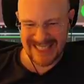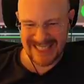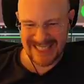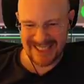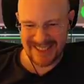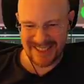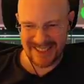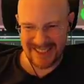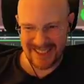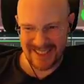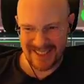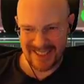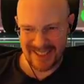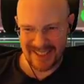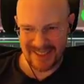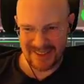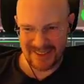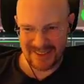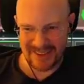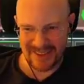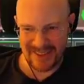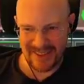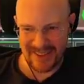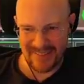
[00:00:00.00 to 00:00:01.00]
They're gonna get out,
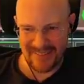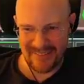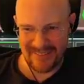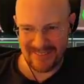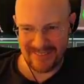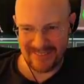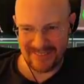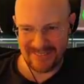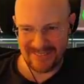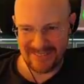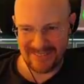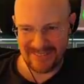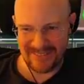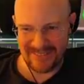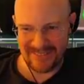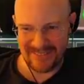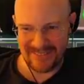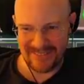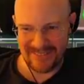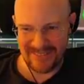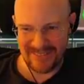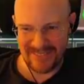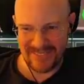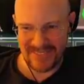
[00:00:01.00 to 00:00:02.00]
aren't they?
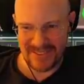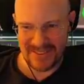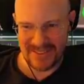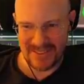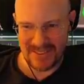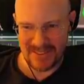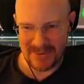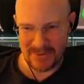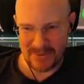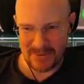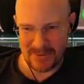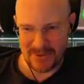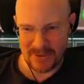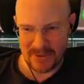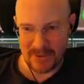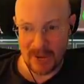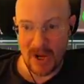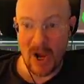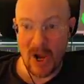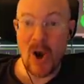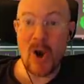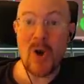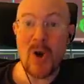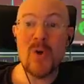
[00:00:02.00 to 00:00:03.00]
Is that door's open.
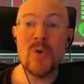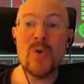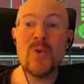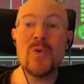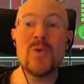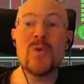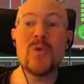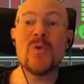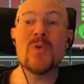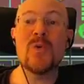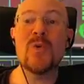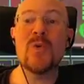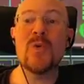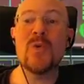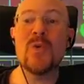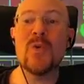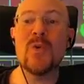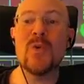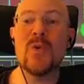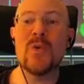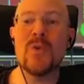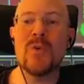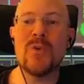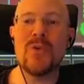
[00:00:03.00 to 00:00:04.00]

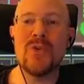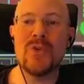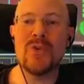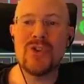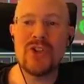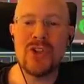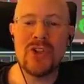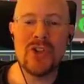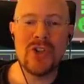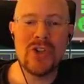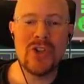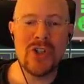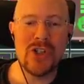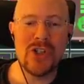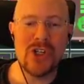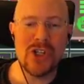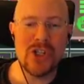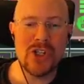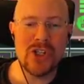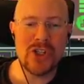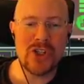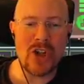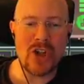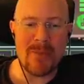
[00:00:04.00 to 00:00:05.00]
Oh!
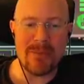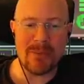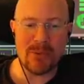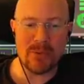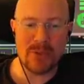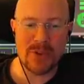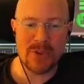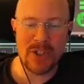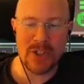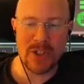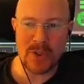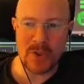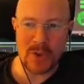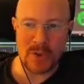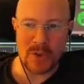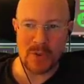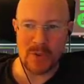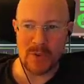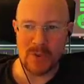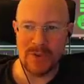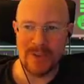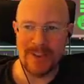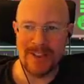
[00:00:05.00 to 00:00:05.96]
double kill!